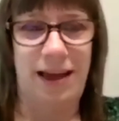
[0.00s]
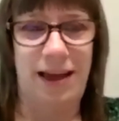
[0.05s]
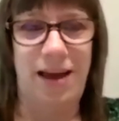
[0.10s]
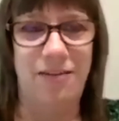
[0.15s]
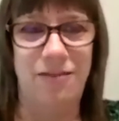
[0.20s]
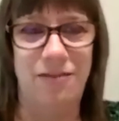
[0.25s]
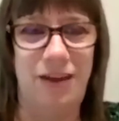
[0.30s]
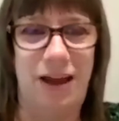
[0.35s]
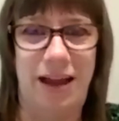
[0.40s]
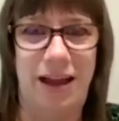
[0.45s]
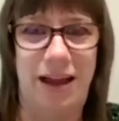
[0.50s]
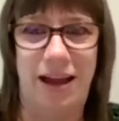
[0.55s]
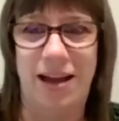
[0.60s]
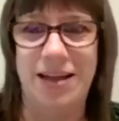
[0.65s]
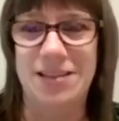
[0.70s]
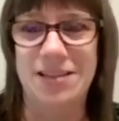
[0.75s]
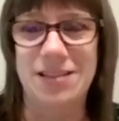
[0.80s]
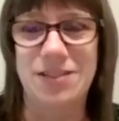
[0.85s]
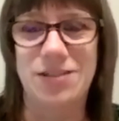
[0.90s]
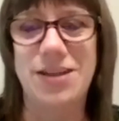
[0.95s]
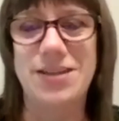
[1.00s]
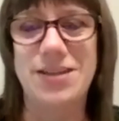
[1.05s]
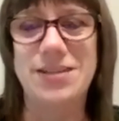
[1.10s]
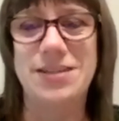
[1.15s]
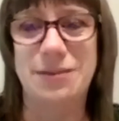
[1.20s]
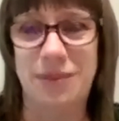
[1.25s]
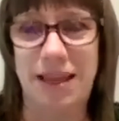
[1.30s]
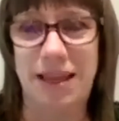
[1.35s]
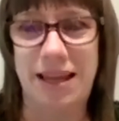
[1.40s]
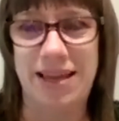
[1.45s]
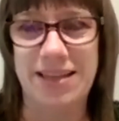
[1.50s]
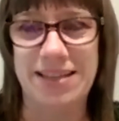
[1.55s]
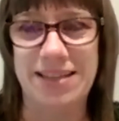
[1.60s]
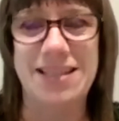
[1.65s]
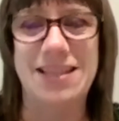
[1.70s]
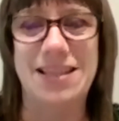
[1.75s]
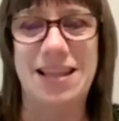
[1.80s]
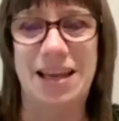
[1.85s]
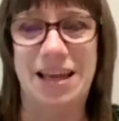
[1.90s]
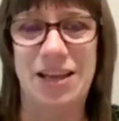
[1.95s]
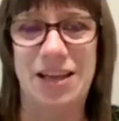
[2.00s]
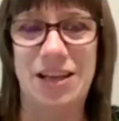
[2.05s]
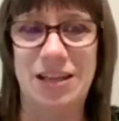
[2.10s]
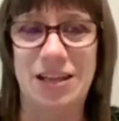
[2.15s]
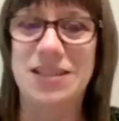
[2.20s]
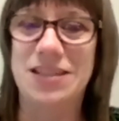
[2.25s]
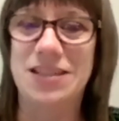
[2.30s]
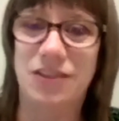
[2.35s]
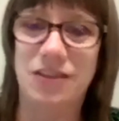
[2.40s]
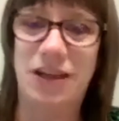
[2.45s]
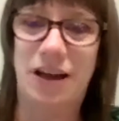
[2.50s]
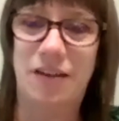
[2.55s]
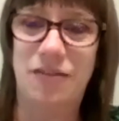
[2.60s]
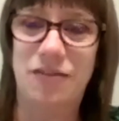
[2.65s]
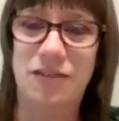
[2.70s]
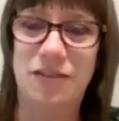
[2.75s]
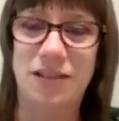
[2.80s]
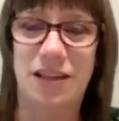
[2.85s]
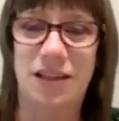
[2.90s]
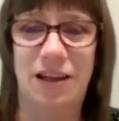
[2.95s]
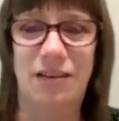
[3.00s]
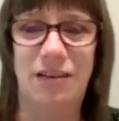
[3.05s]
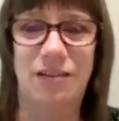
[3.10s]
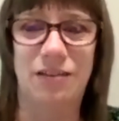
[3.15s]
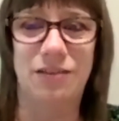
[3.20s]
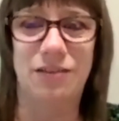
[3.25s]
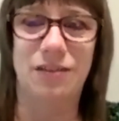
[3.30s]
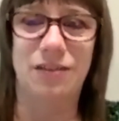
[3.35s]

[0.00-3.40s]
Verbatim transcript: have AI suggest some things and then you still have to like